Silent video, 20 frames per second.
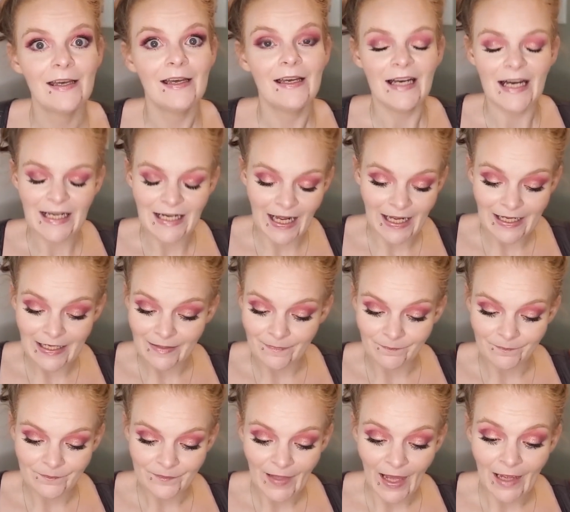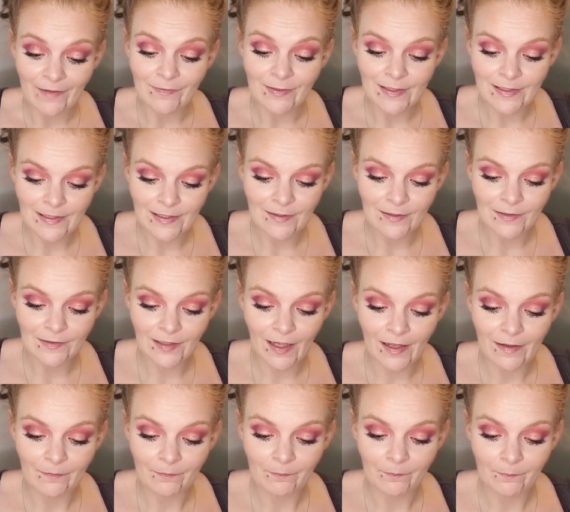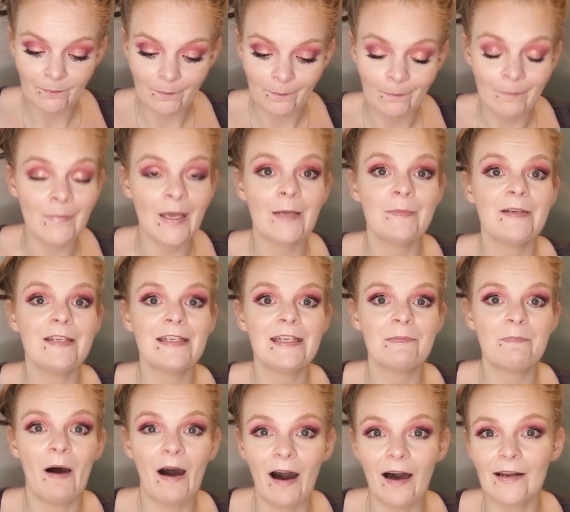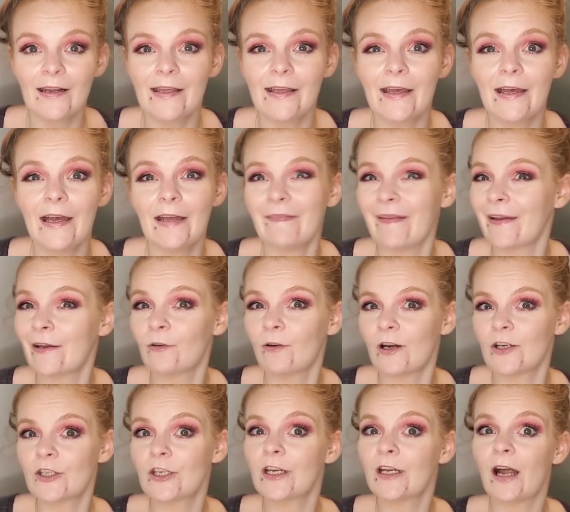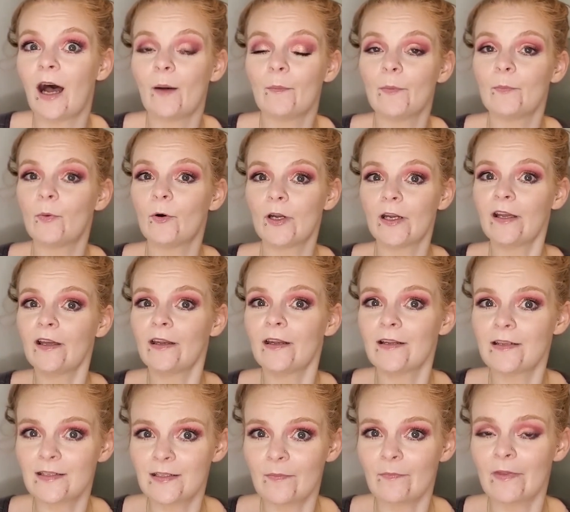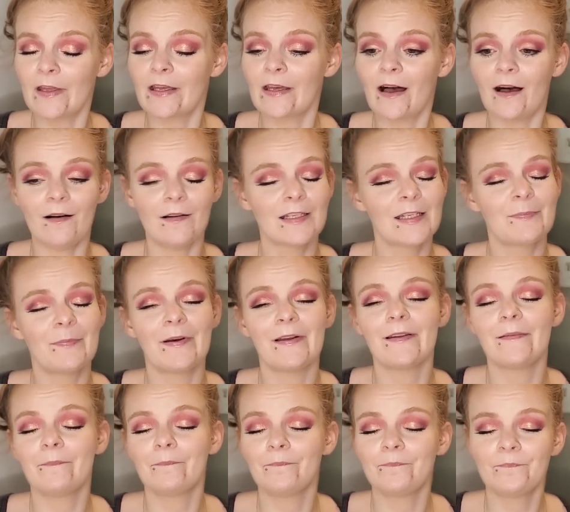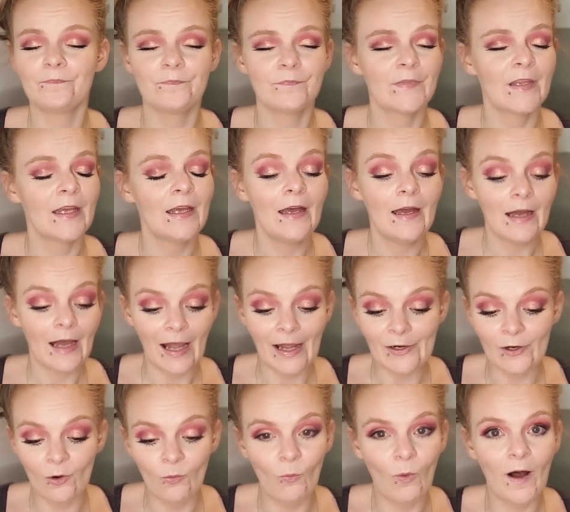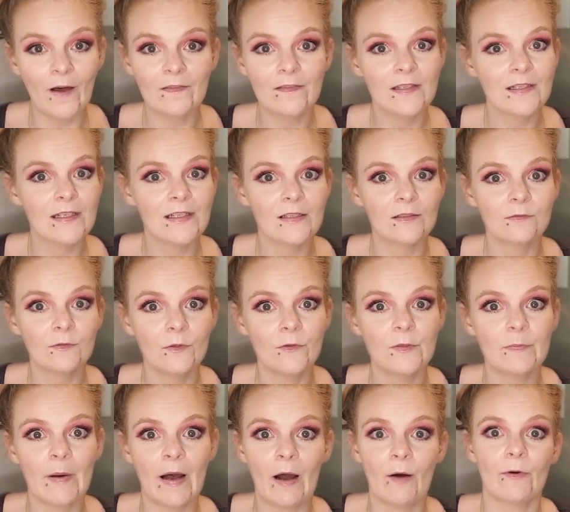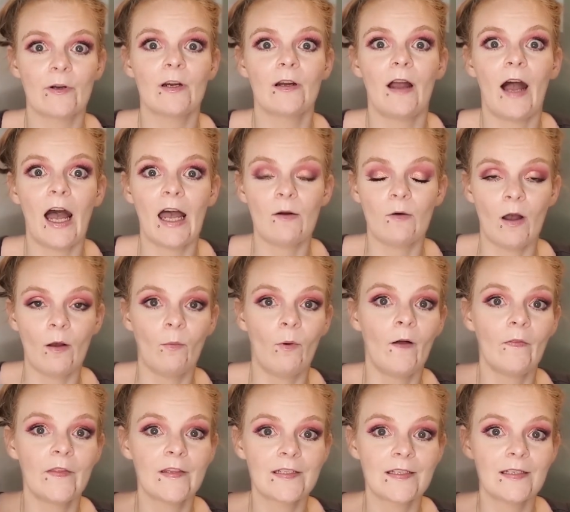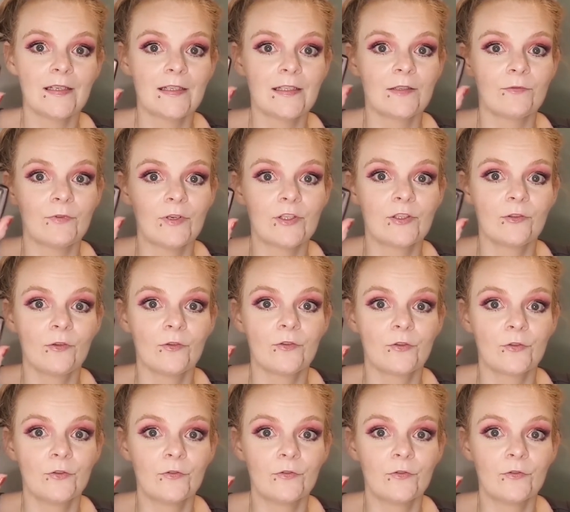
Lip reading: And I've considered like maybe depotting it and like crushing it up and putting it in something else, but I don't want this as a loose powder. I want this in its original true